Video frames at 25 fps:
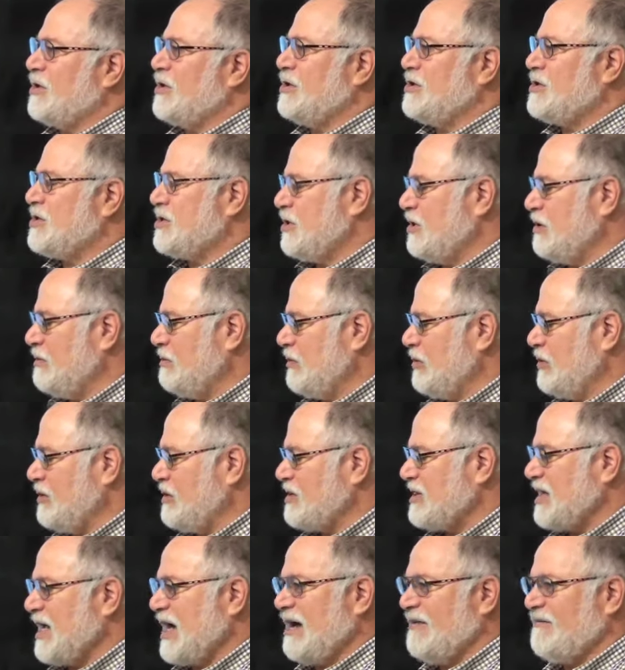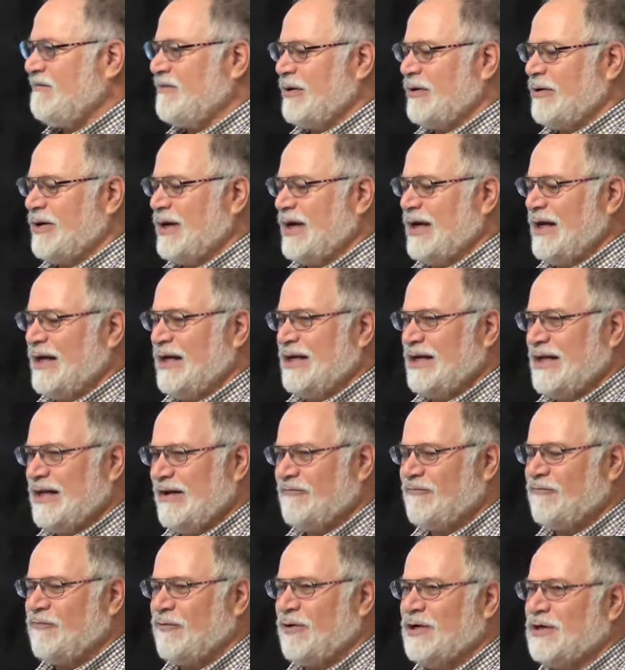consumers have very
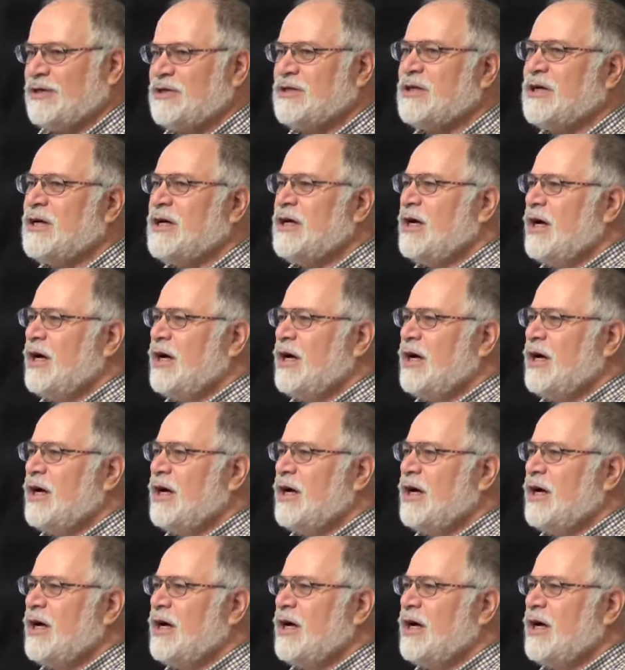different